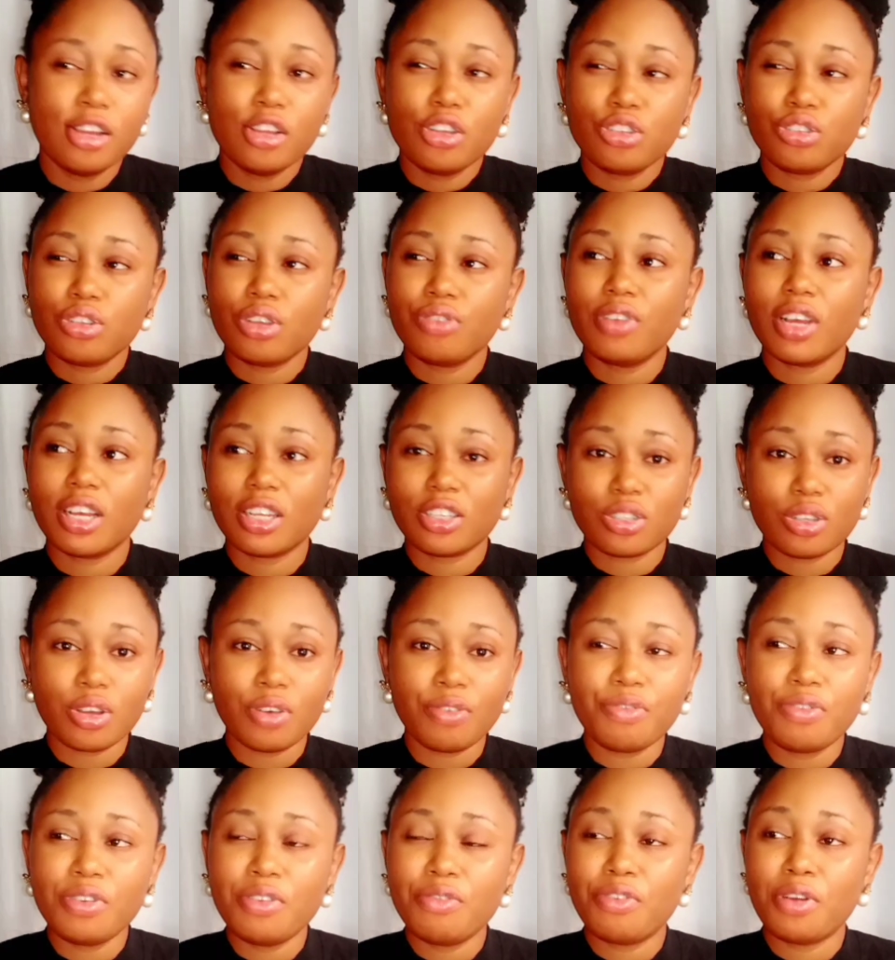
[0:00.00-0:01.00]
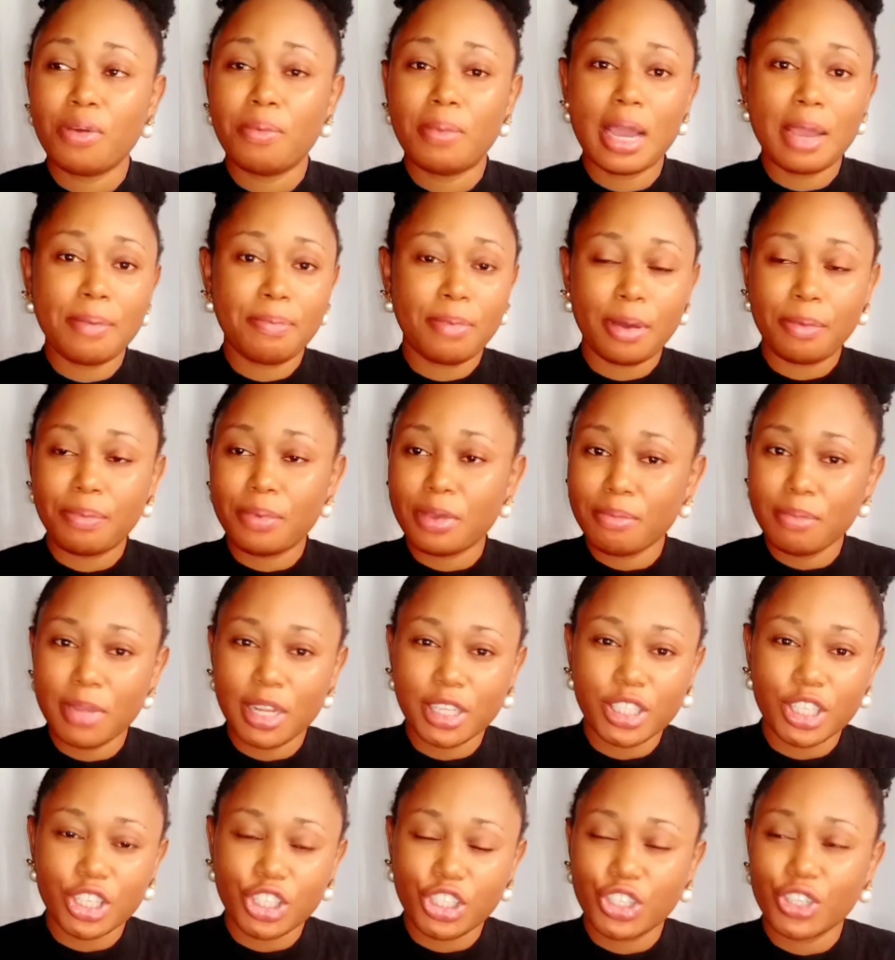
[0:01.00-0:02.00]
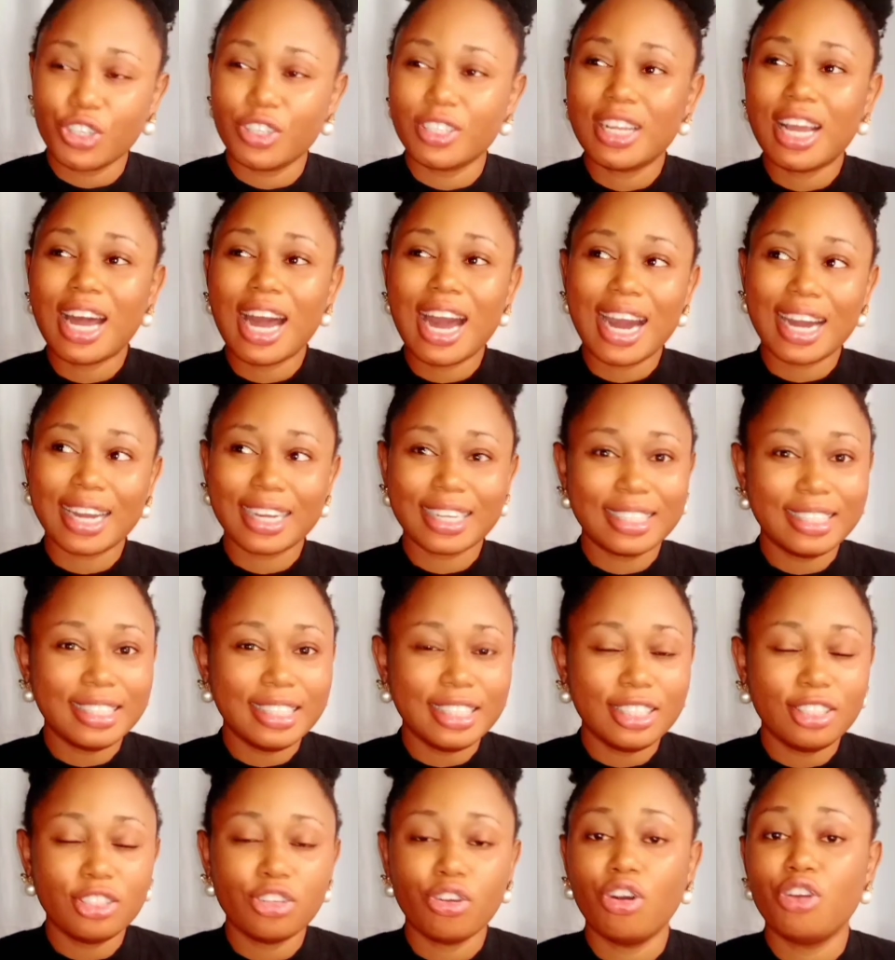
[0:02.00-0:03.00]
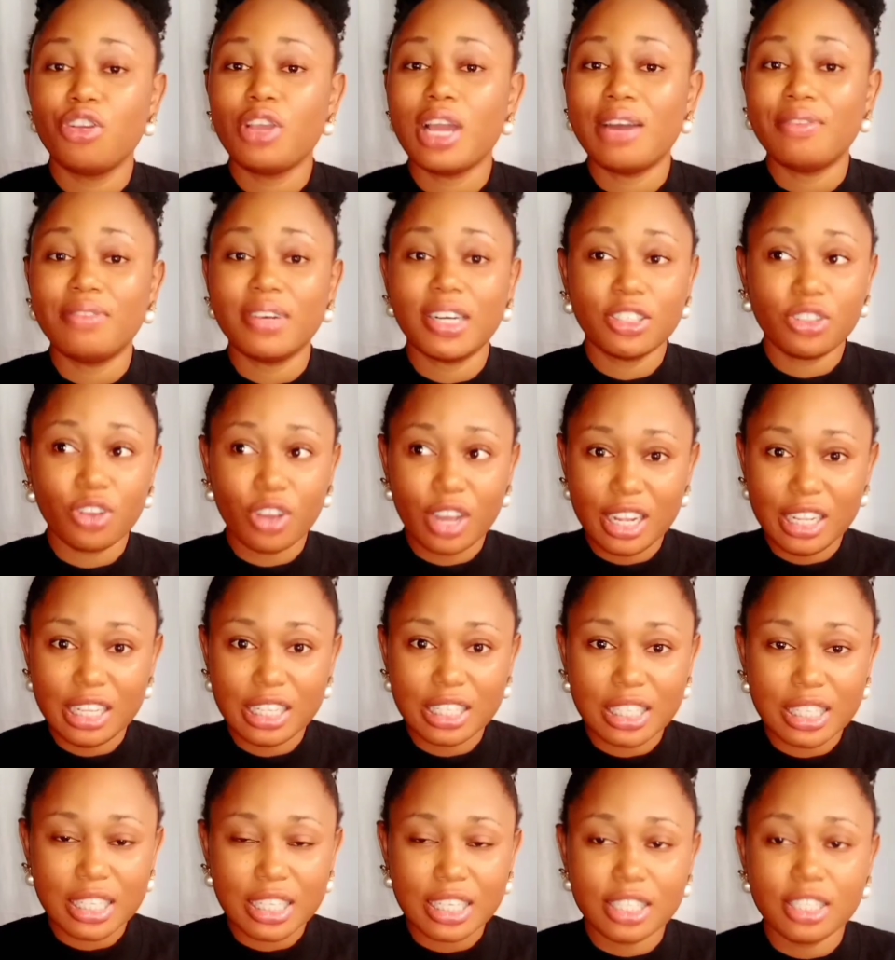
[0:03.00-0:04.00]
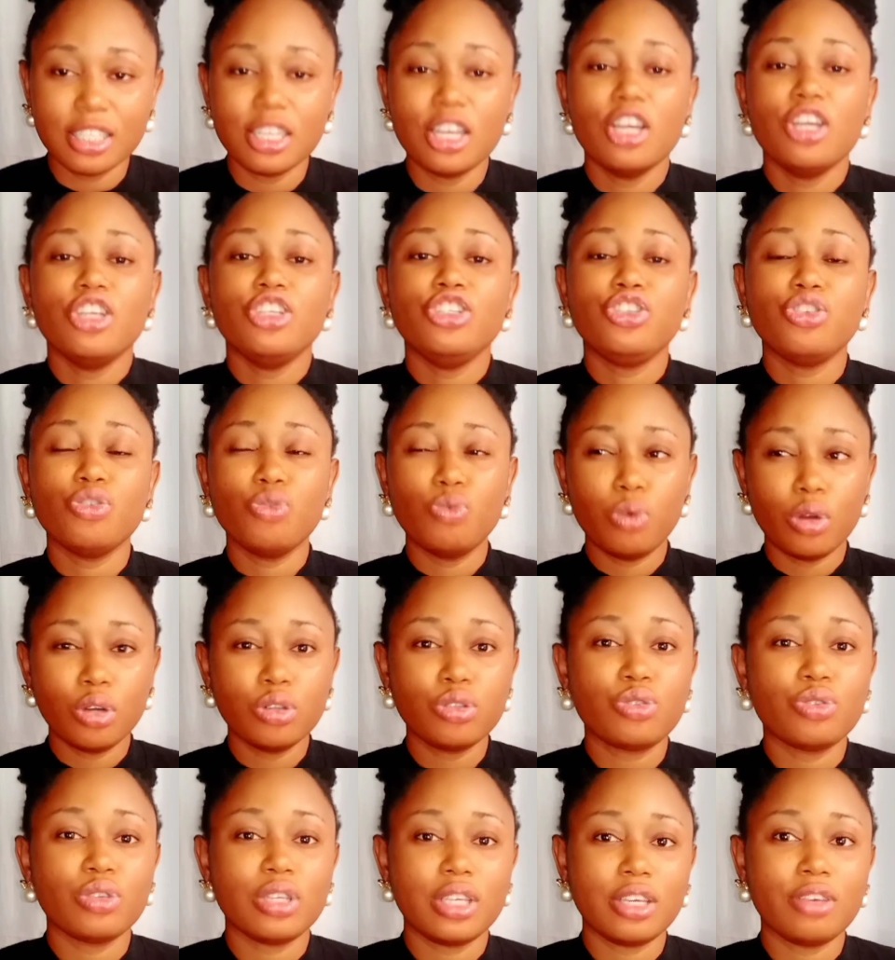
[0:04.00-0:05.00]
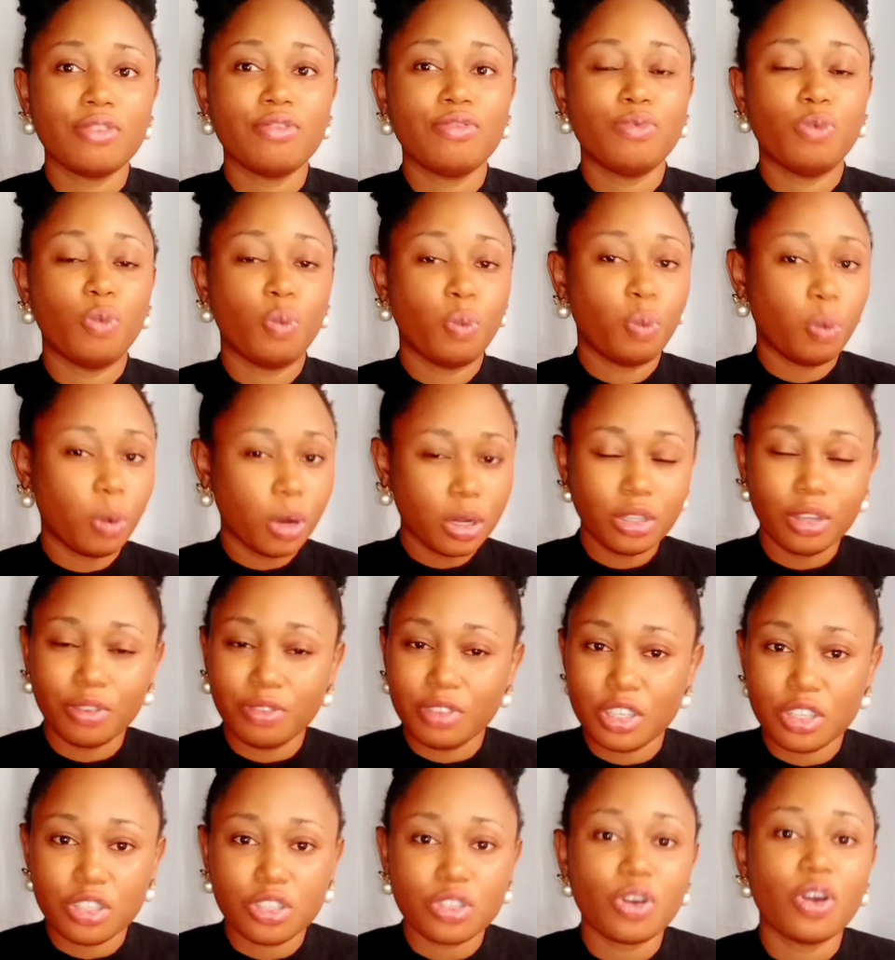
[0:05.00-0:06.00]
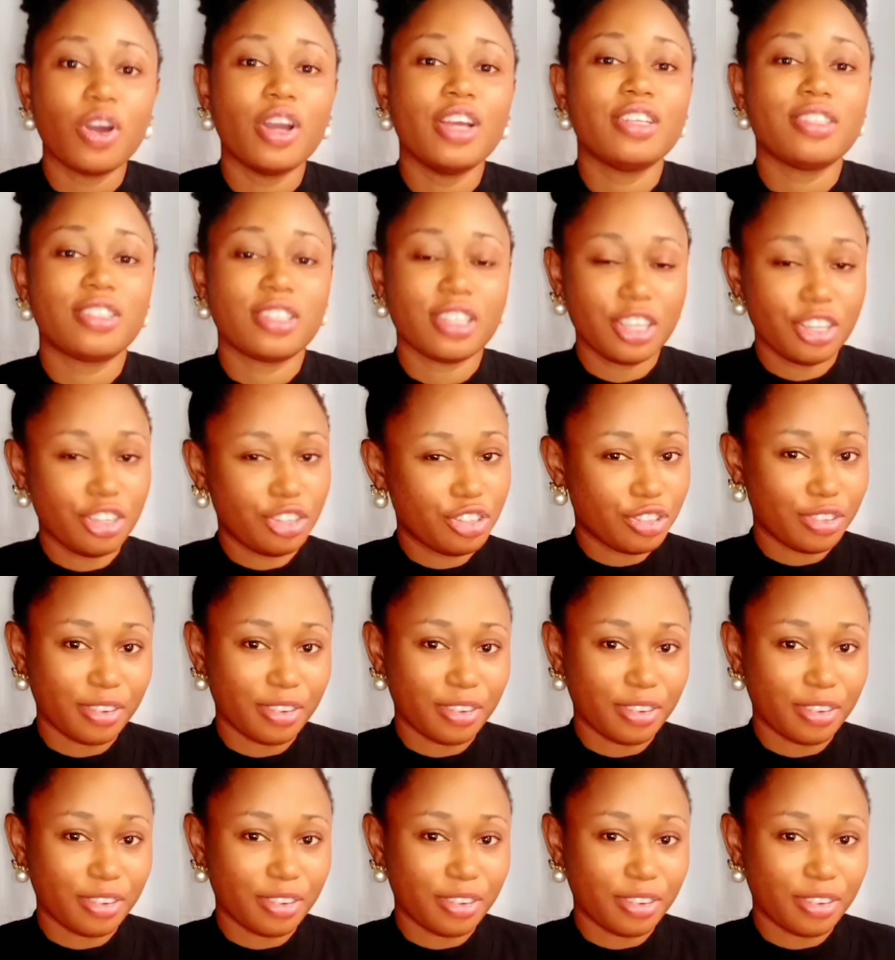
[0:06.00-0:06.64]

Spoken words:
So if you are suffering from hyperpigmentation, acne, or you have an oily skin, you want to give one of these oils a